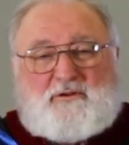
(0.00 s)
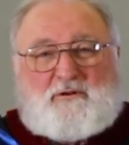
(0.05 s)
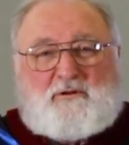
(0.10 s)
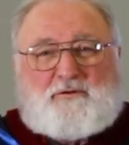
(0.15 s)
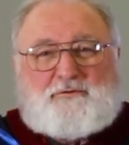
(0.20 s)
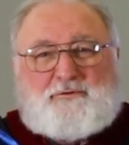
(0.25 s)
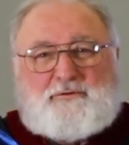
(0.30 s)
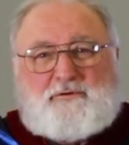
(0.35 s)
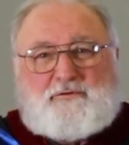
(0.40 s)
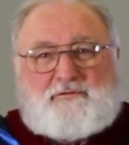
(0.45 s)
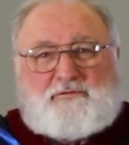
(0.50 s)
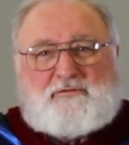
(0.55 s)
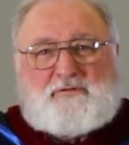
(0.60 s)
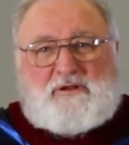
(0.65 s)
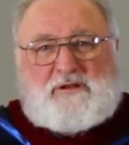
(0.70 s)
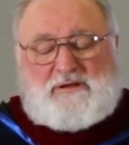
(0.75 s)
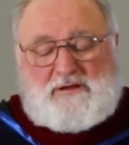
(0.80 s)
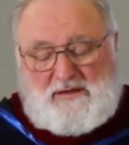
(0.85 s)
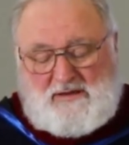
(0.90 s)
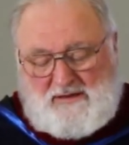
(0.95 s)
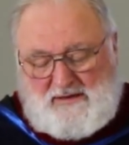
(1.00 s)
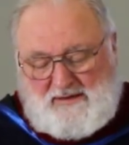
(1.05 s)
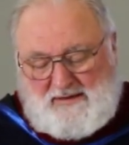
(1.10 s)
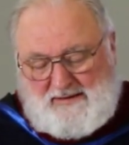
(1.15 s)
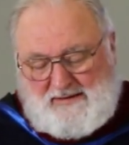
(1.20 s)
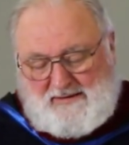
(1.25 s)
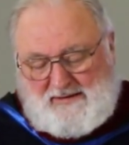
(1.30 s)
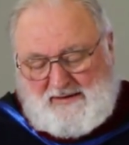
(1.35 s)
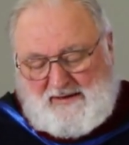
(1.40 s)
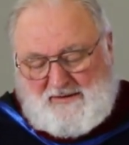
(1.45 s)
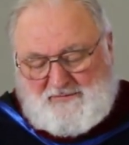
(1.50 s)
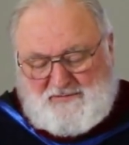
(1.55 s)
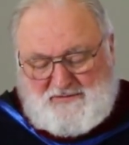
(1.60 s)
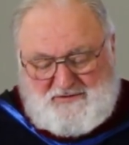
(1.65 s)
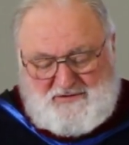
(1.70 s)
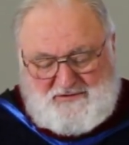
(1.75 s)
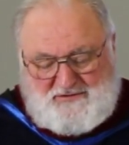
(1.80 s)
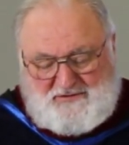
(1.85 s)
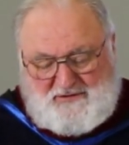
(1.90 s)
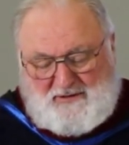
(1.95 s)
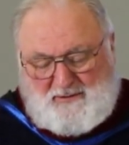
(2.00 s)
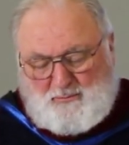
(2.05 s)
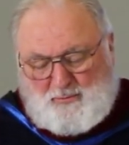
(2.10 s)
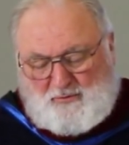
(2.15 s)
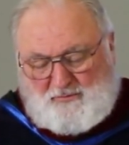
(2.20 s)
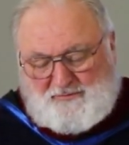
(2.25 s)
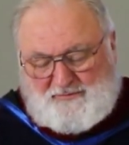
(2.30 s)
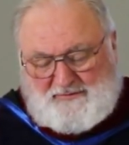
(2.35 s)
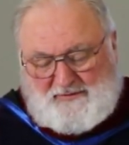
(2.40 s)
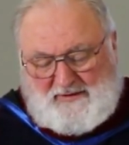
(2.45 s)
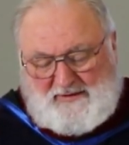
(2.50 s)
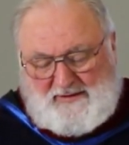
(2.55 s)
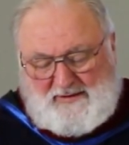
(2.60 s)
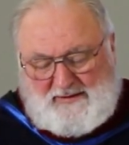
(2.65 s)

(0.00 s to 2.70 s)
elders, and the disabled.